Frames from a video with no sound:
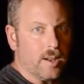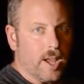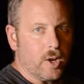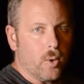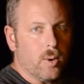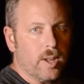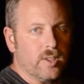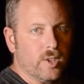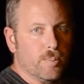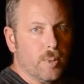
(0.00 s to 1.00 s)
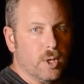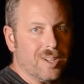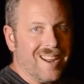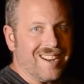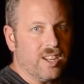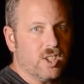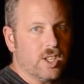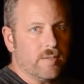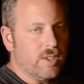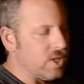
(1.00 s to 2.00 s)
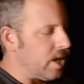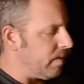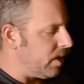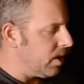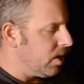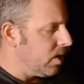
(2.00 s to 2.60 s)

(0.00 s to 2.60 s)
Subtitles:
Nikkor lens. It's built in 1977.